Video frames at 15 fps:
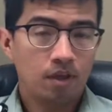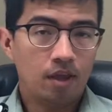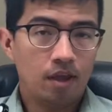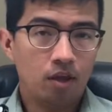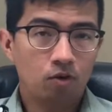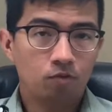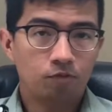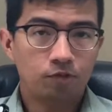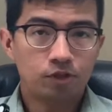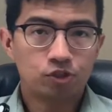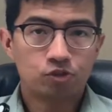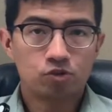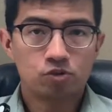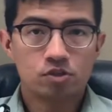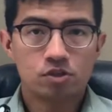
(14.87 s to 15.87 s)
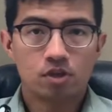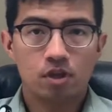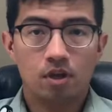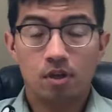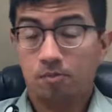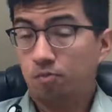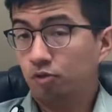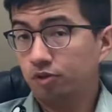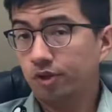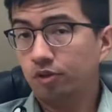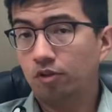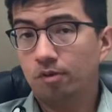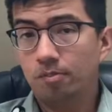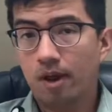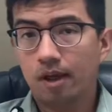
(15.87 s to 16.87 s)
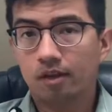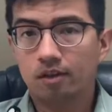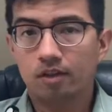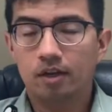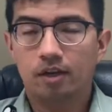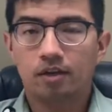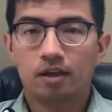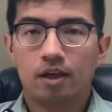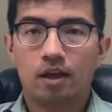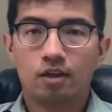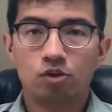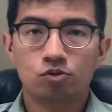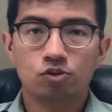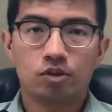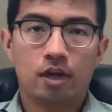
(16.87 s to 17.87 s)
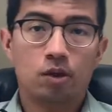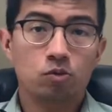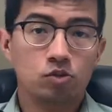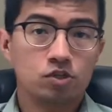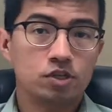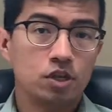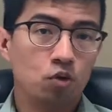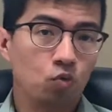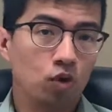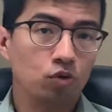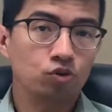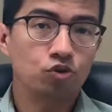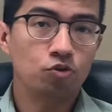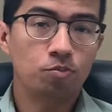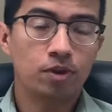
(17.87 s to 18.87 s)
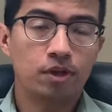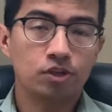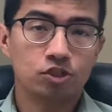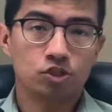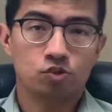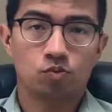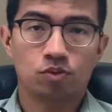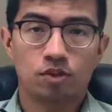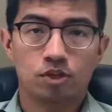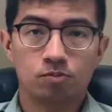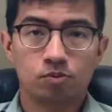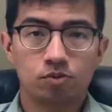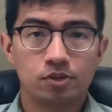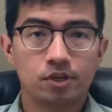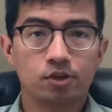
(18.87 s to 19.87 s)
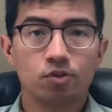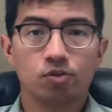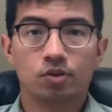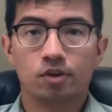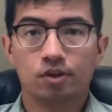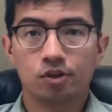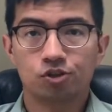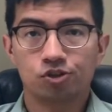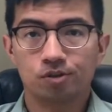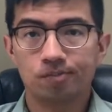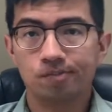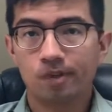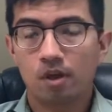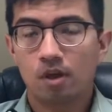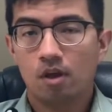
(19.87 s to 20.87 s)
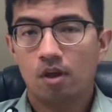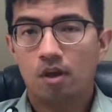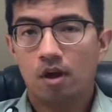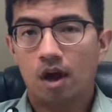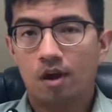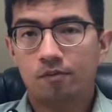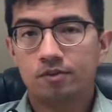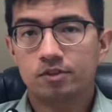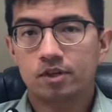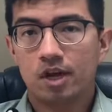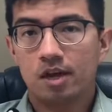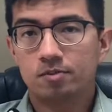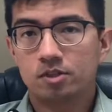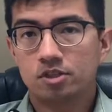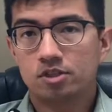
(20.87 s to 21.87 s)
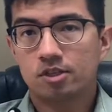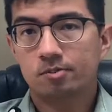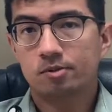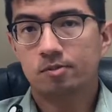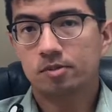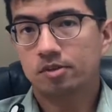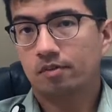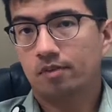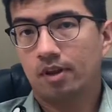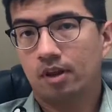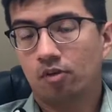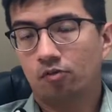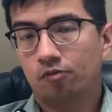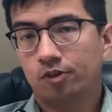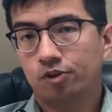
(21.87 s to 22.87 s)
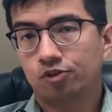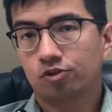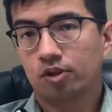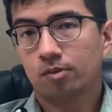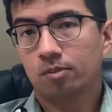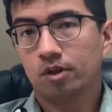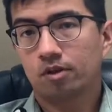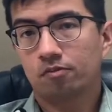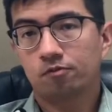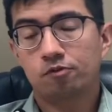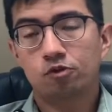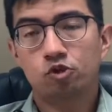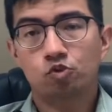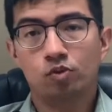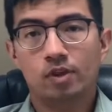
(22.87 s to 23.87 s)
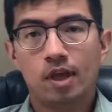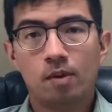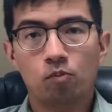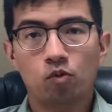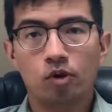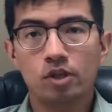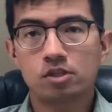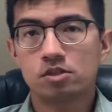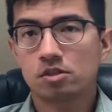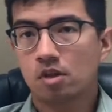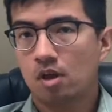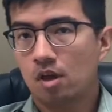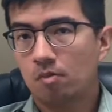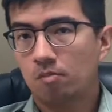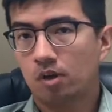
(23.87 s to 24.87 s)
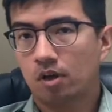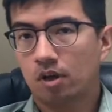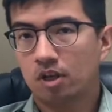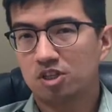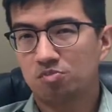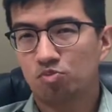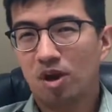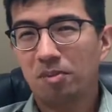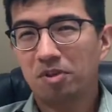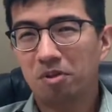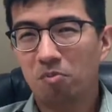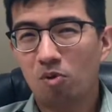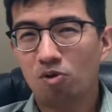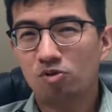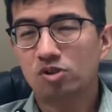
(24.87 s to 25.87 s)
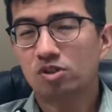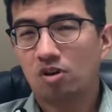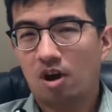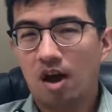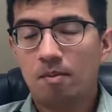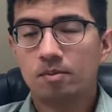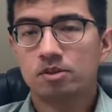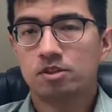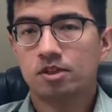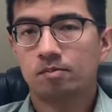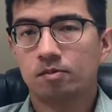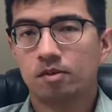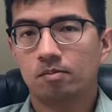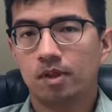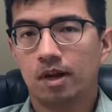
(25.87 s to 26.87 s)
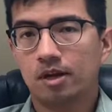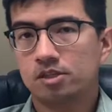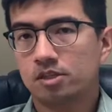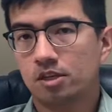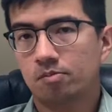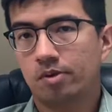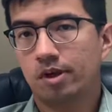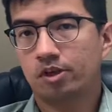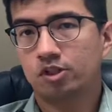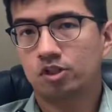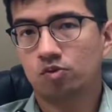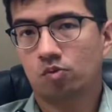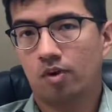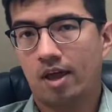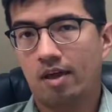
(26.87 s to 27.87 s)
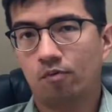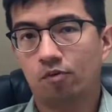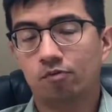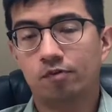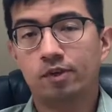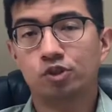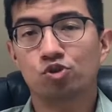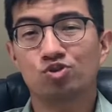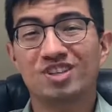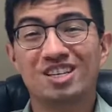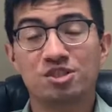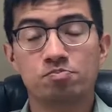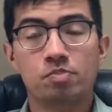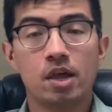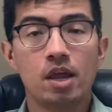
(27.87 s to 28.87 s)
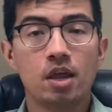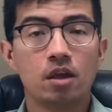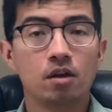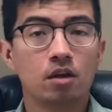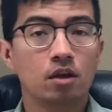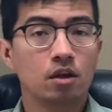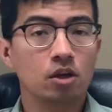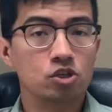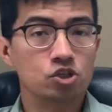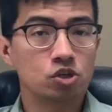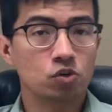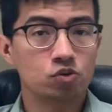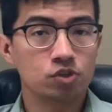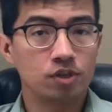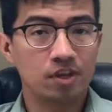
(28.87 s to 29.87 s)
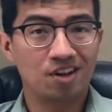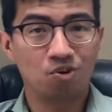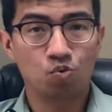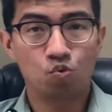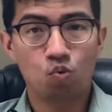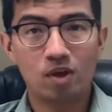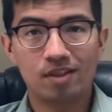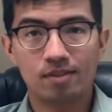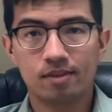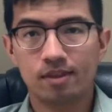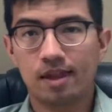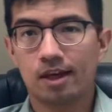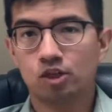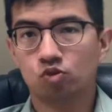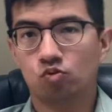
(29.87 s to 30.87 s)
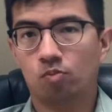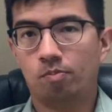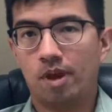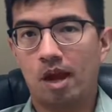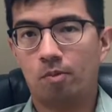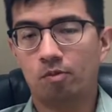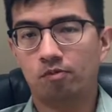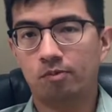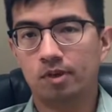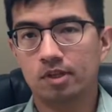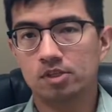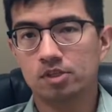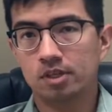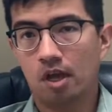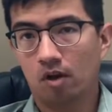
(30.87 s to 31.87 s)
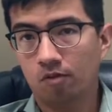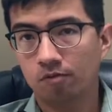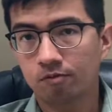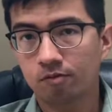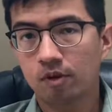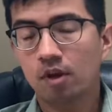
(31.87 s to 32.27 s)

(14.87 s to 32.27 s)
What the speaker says: Anal fissures, and particularly my clinic day, usually I will see one or two patients with this particular condition. Oftentimes the symptoms of an anal fissure can be confused with hemorrhoids because probably the most common symptom that I see patients will have with fissures is pain associated with the actual bowel movement itself.